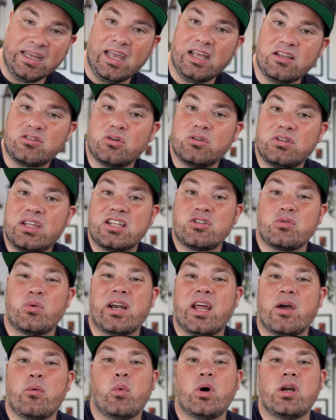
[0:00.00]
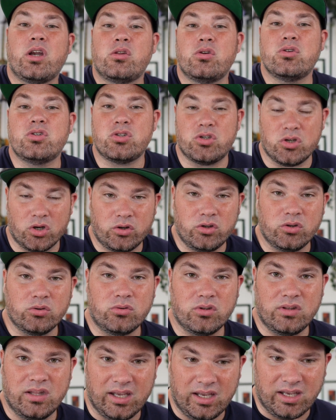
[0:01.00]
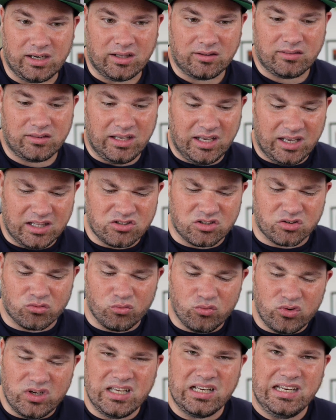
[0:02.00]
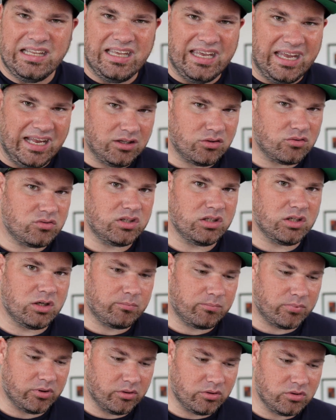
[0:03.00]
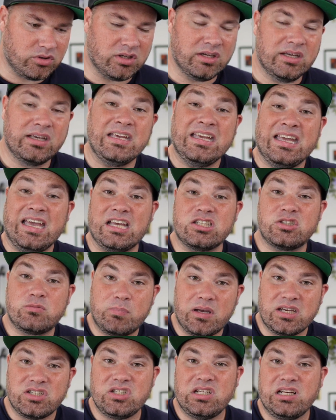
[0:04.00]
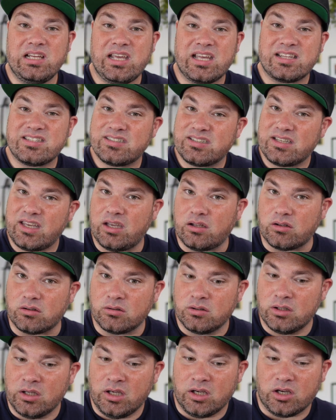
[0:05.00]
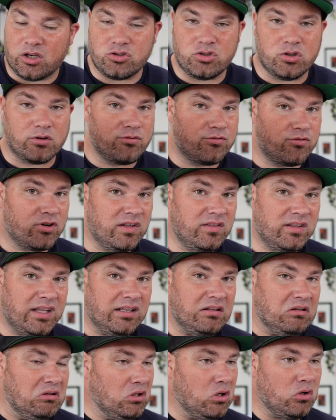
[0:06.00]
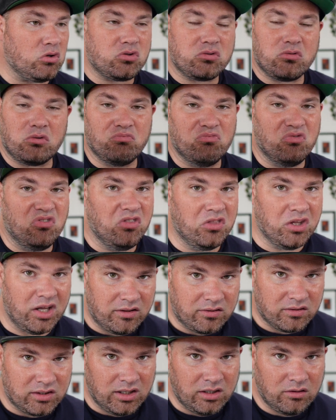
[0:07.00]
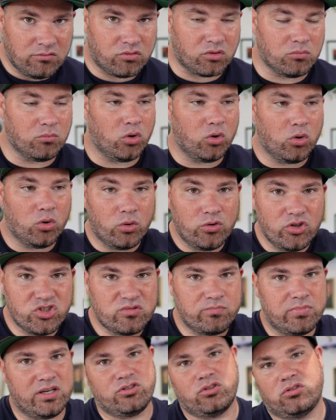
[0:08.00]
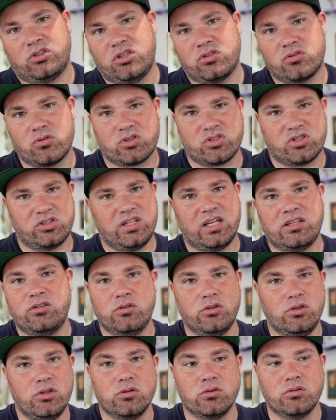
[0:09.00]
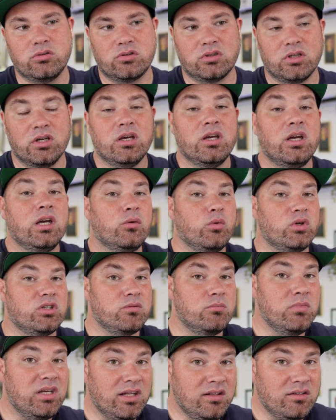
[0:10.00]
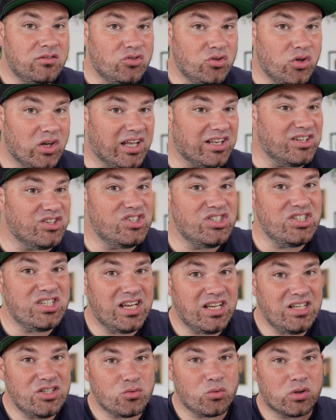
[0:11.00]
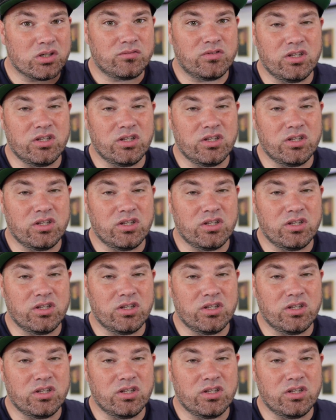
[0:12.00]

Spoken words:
And so that's what I wanted to show you today. And I think it's a really interesting approach, especially at scale, because your front end knows nothing from all the specialty sources that you use, which means you can change one of